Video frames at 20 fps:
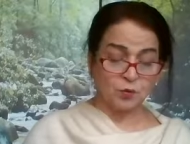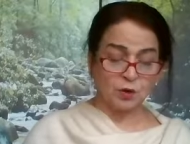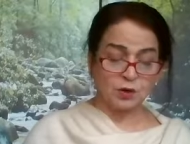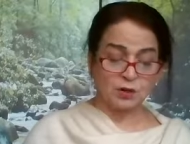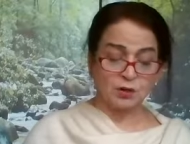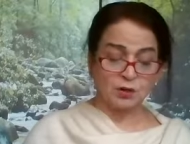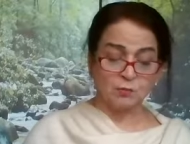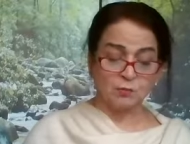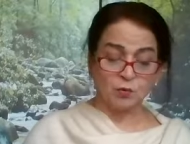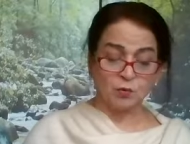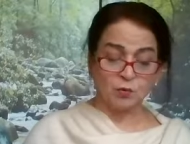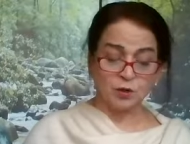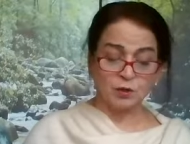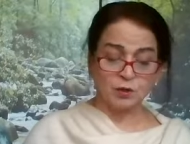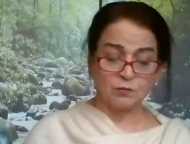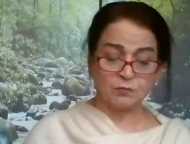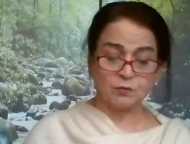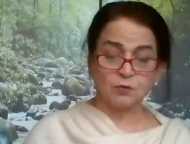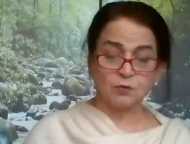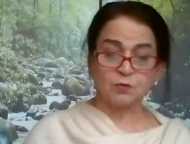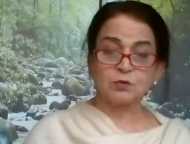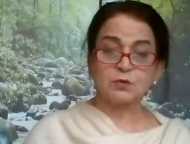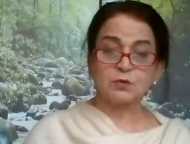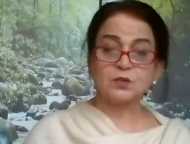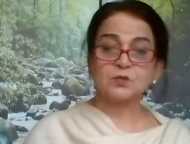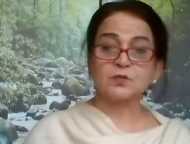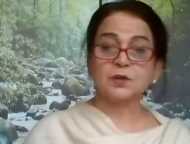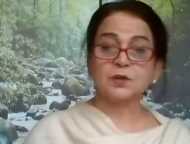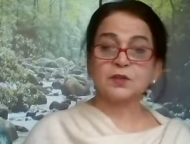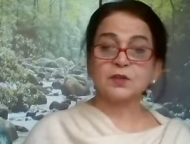or the motive force
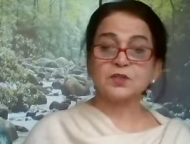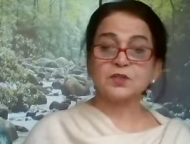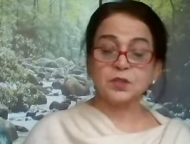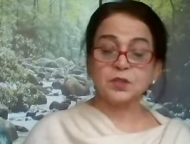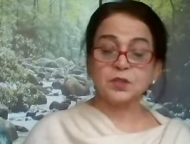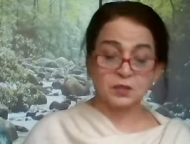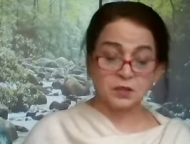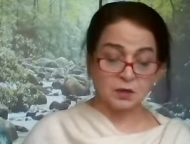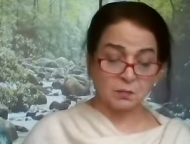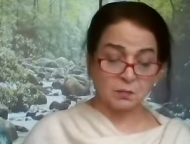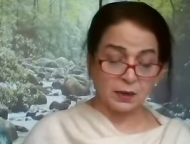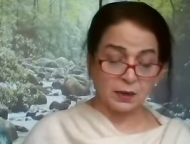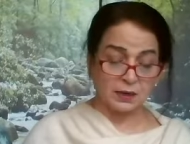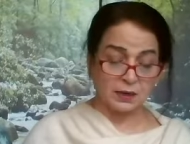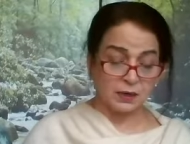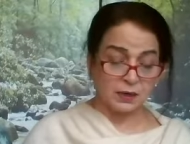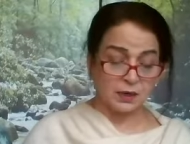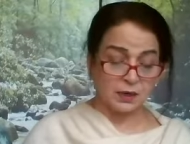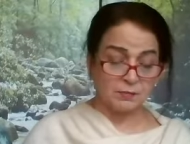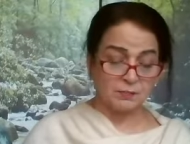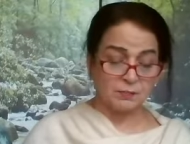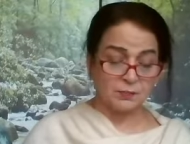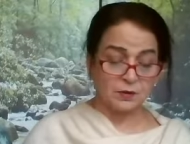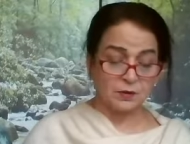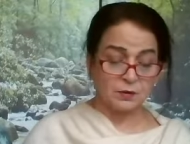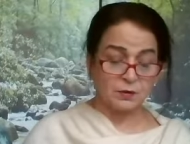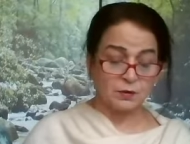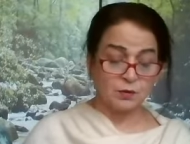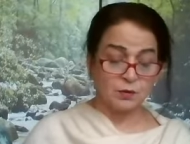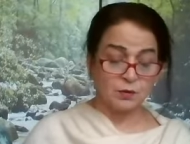for the subtle body
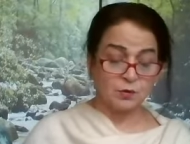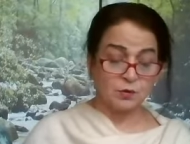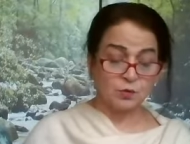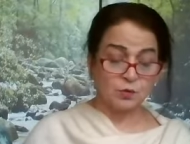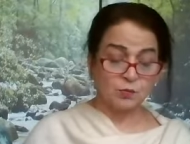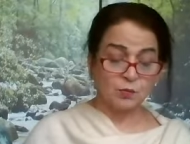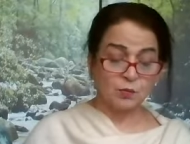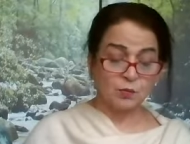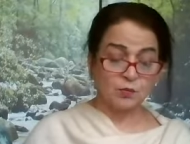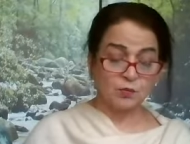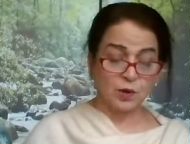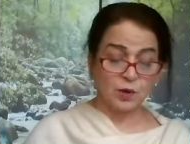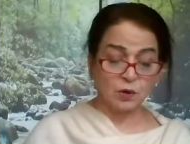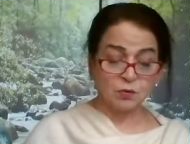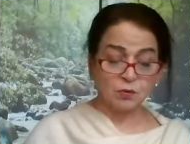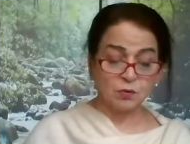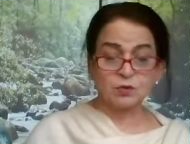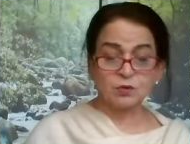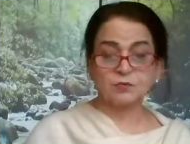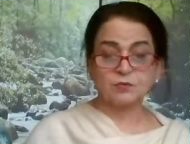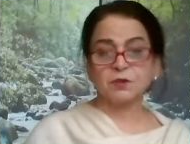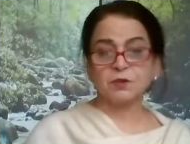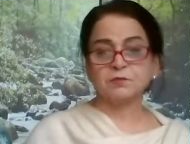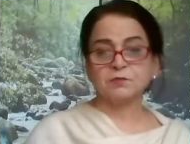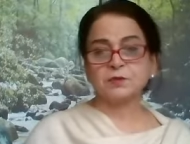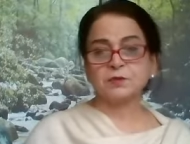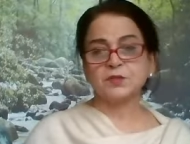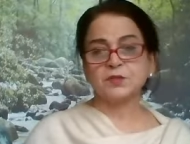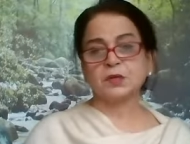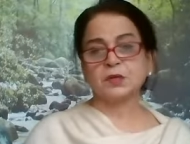to move out of the
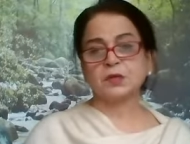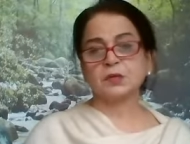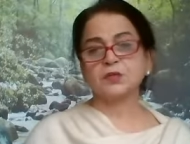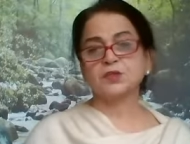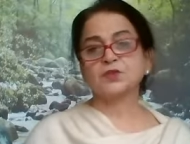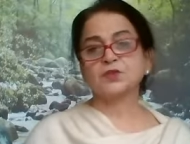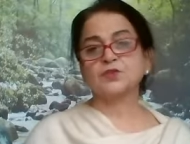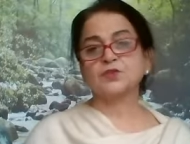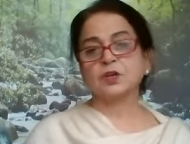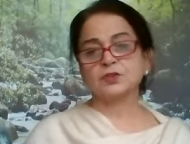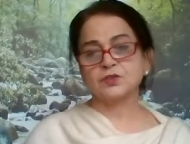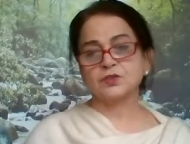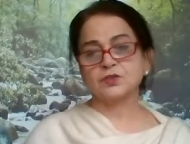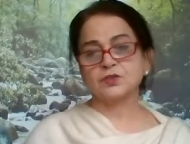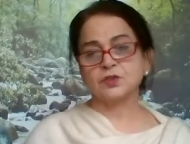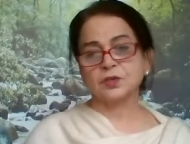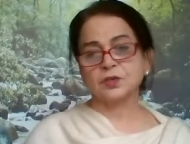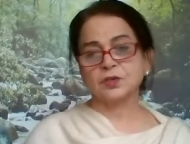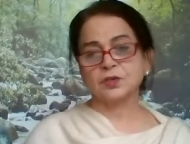physical structure.